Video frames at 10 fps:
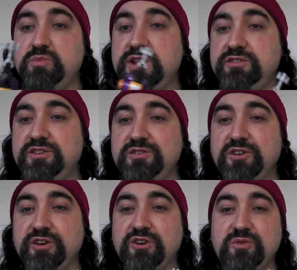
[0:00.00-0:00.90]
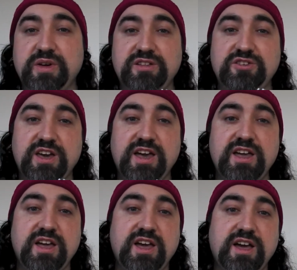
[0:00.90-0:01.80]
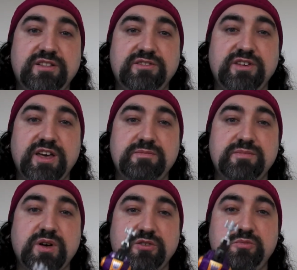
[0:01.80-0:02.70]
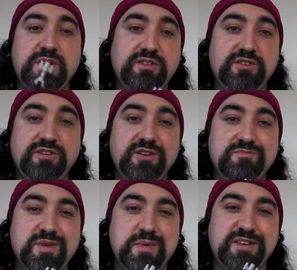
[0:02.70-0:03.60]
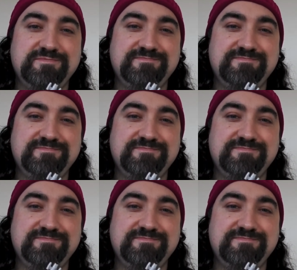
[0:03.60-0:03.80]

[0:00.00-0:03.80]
Please do like, comment and share, and I'll speak to you soon. Bye bye.